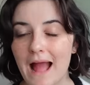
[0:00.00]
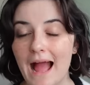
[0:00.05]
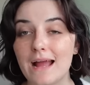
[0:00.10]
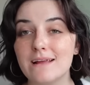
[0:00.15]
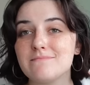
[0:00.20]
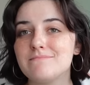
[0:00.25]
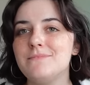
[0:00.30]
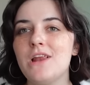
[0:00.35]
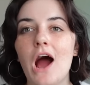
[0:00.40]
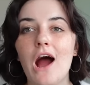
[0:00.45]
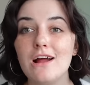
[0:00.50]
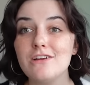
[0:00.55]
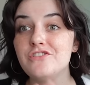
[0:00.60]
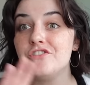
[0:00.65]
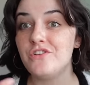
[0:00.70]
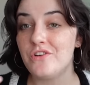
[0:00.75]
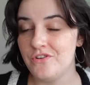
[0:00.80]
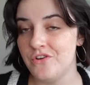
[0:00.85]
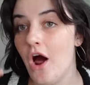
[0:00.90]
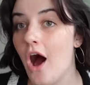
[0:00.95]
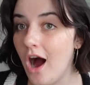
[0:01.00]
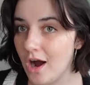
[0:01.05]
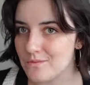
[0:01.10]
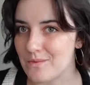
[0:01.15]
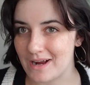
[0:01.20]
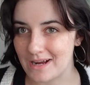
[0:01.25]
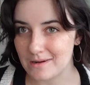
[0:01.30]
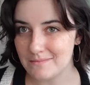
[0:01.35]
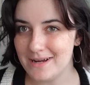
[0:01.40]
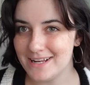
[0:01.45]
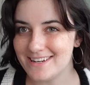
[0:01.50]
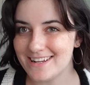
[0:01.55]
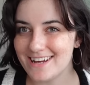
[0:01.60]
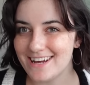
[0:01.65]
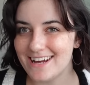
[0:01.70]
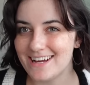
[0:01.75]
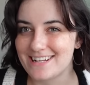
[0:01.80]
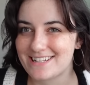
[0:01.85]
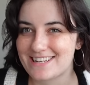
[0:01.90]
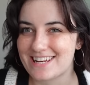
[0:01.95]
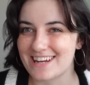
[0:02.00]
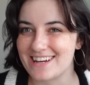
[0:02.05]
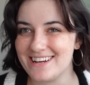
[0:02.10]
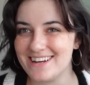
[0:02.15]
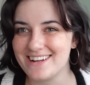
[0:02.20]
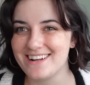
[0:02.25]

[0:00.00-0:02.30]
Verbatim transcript: I'm not not recommending it.